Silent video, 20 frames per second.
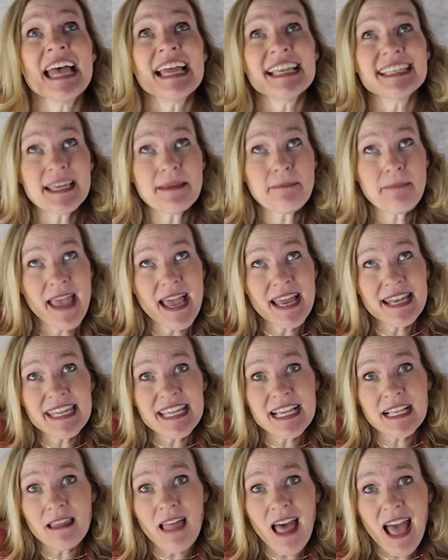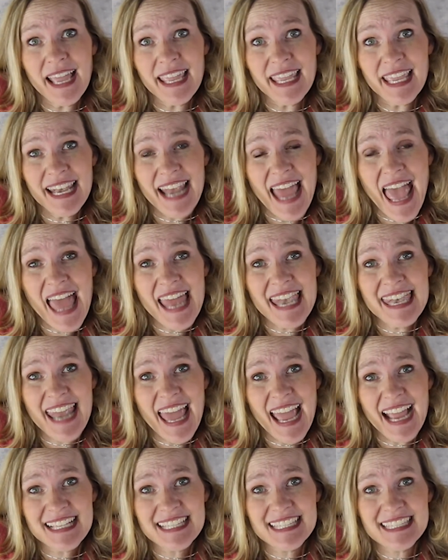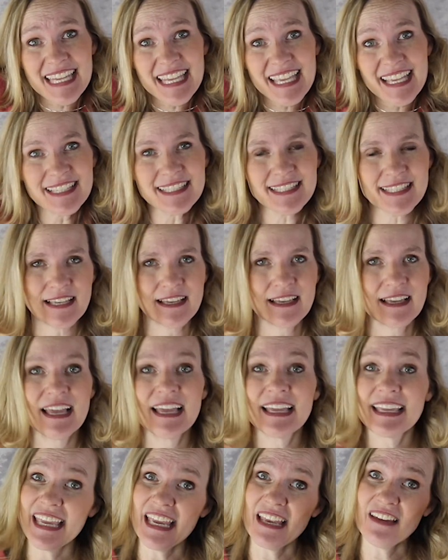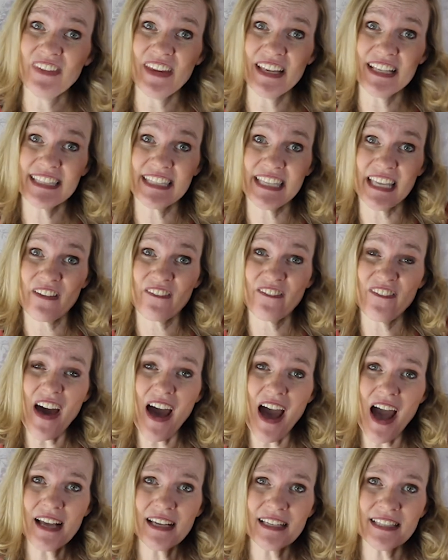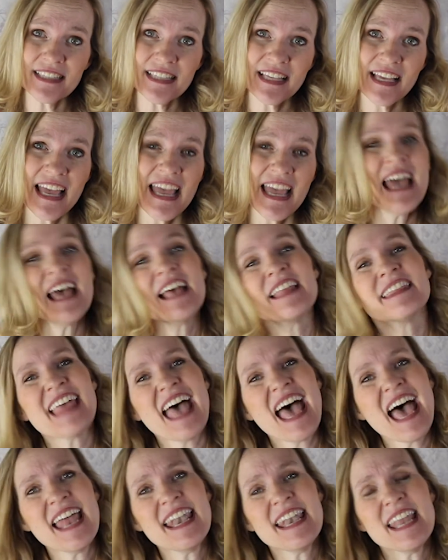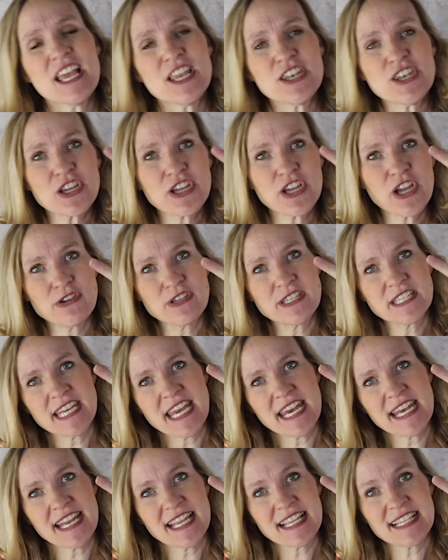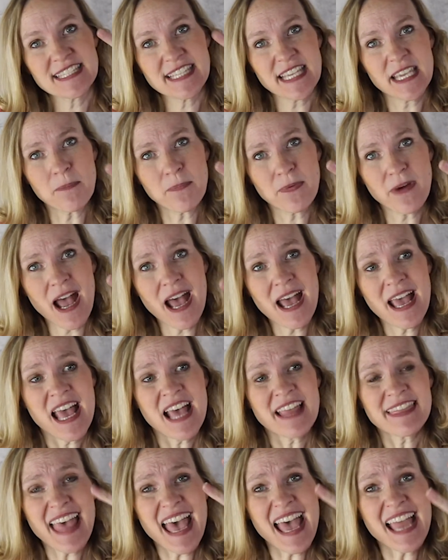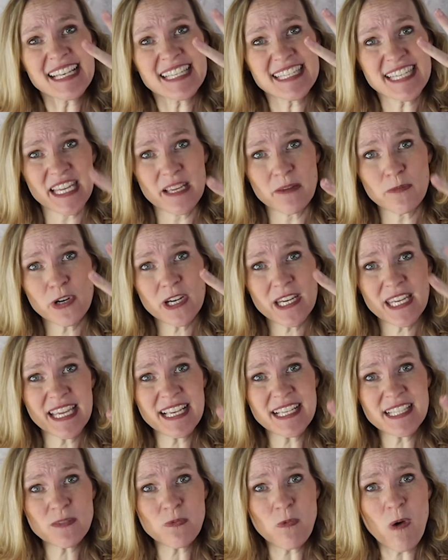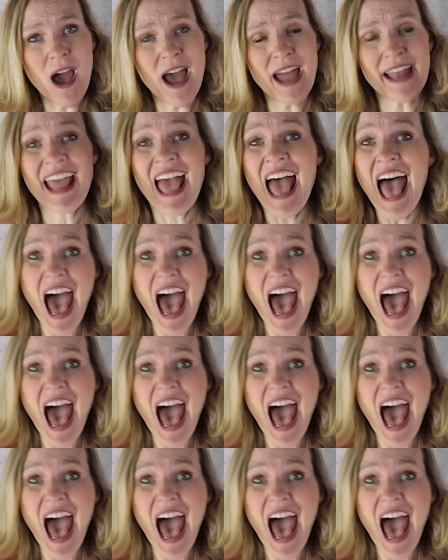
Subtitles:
Demanding lion, and next is convincing fox, then negotiating zebra, then team working swan.